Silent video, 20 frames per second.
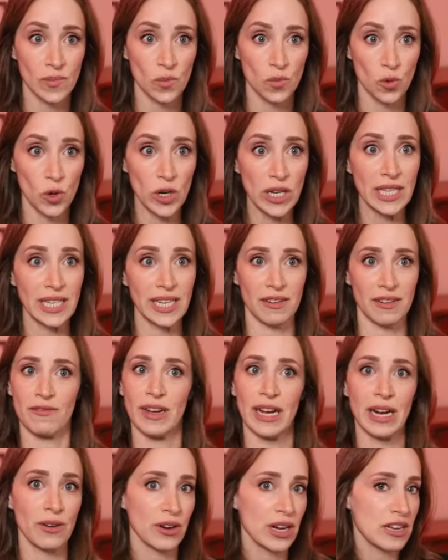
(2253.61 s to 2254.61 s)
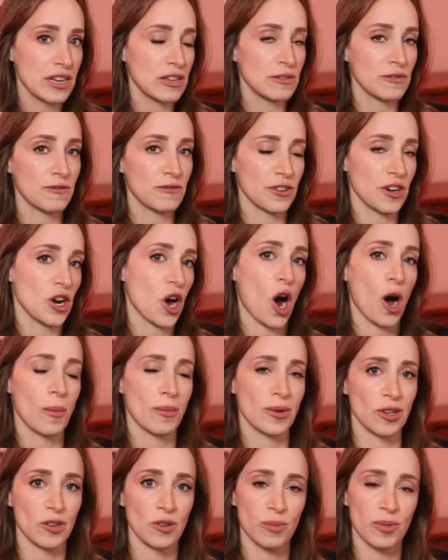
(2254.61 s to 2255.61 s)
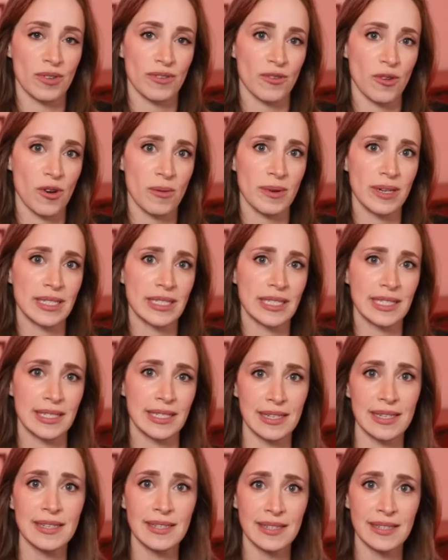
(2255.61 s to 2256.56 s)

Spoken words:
Really a very phenomenal performance.